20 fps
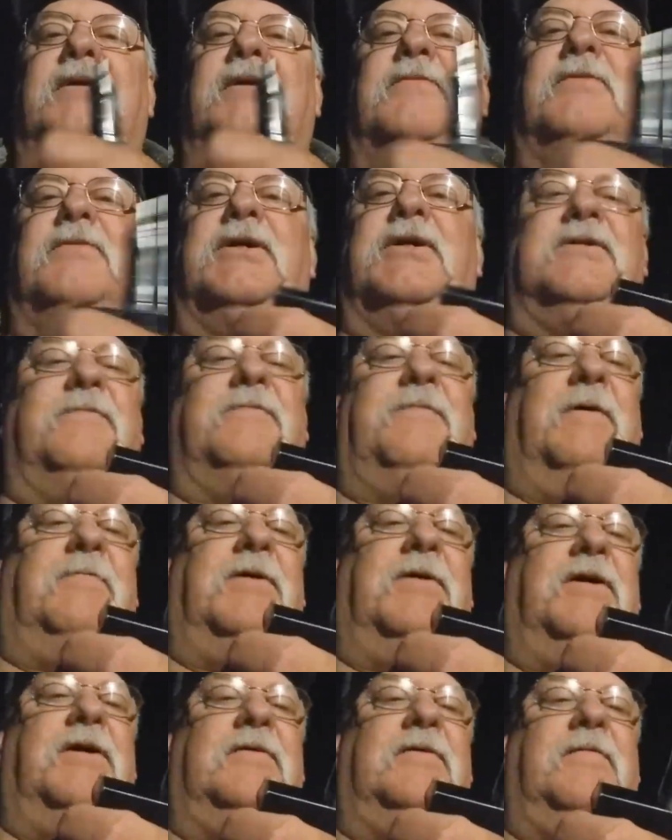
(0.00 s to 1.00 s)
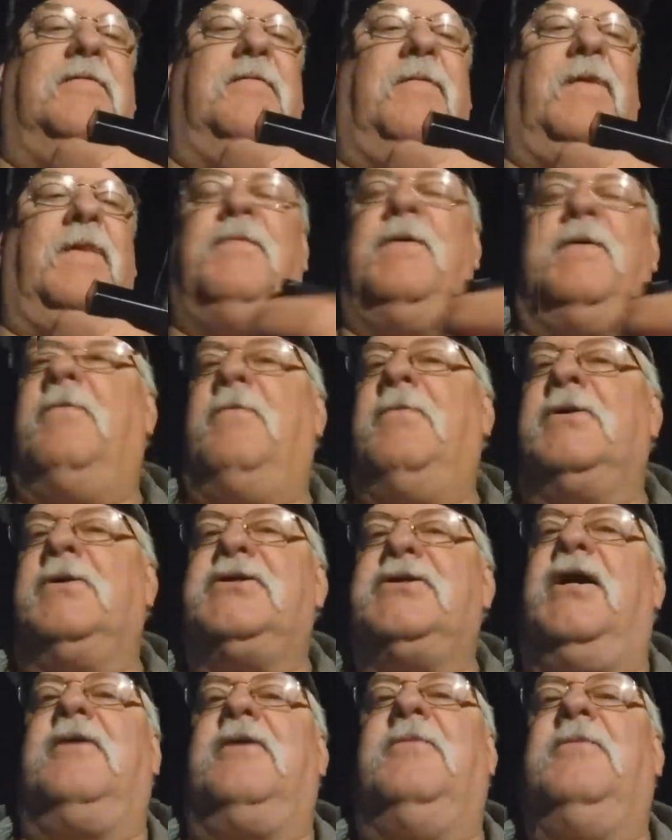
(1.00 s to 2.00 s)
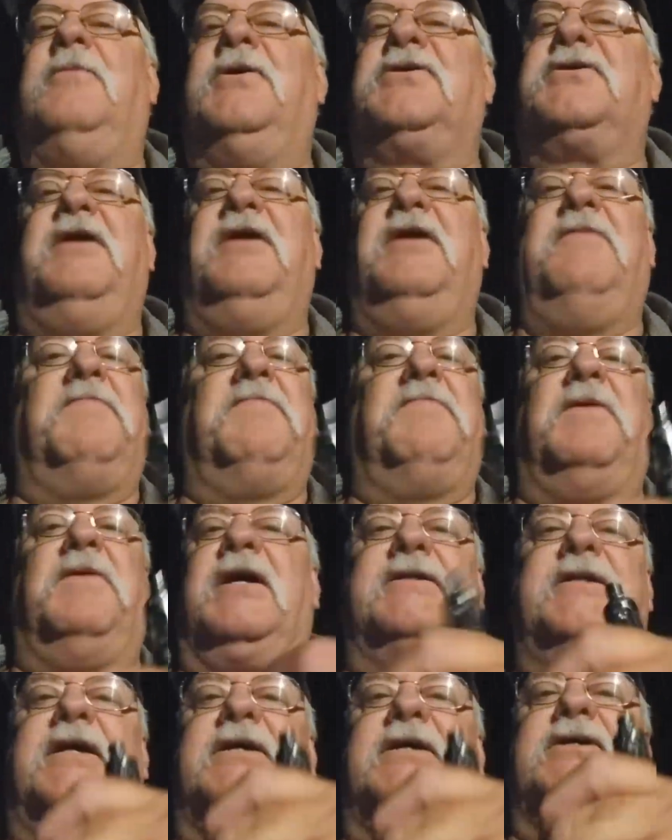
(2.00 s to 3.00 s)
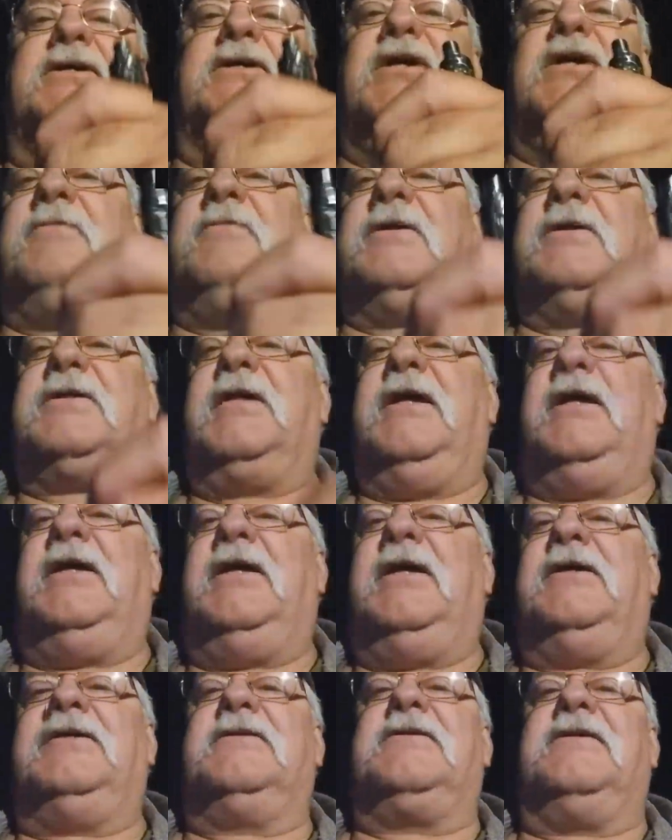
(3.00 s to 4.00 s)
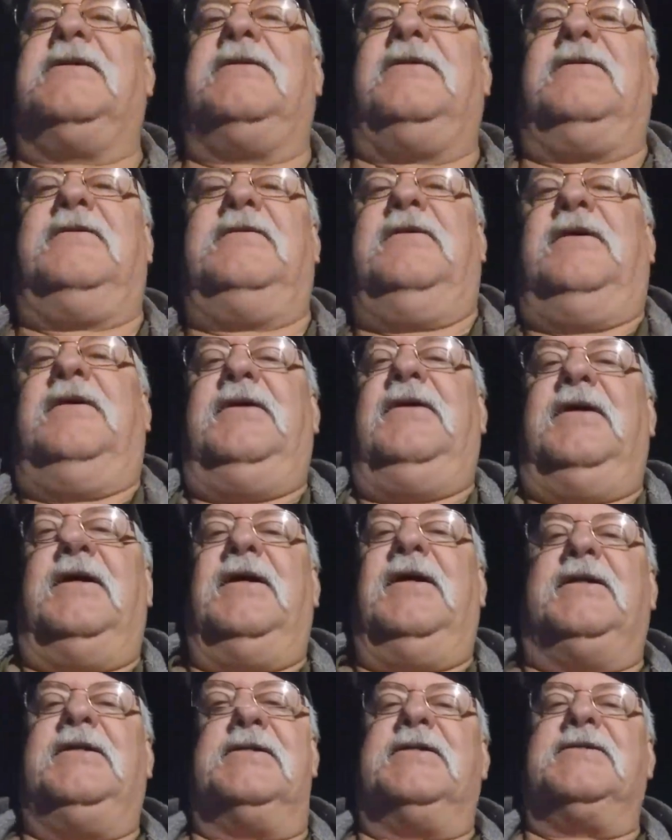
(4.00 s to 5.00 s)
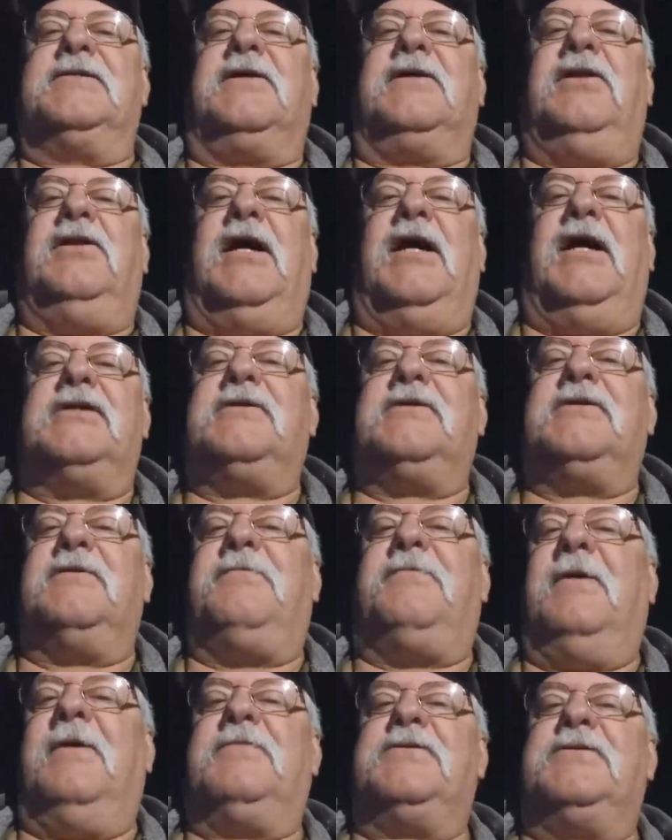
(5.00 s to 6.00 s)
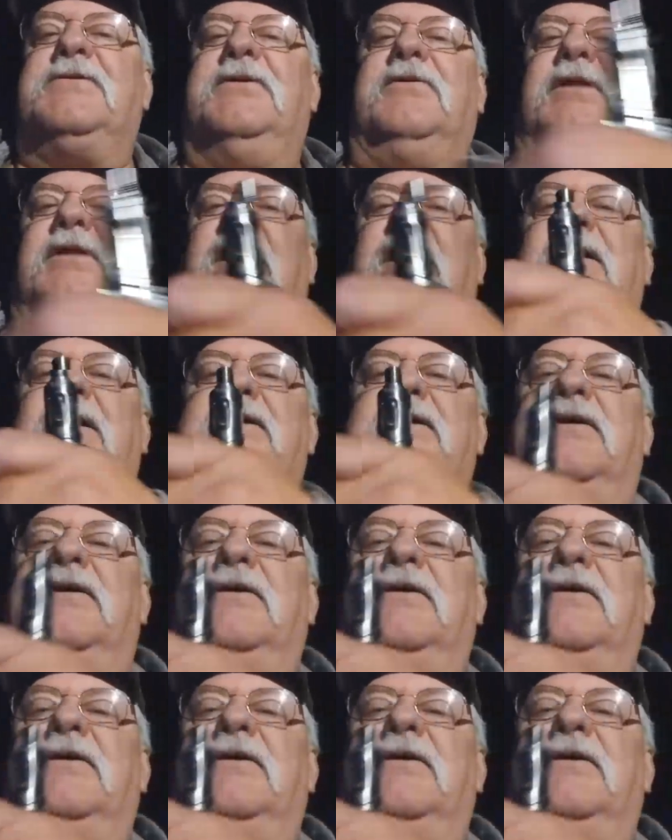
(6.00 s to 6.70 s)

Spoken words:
Because if I want a shot of whiskey, I can take a shot of whiskey and it doesn't clash. The flavors don't clash.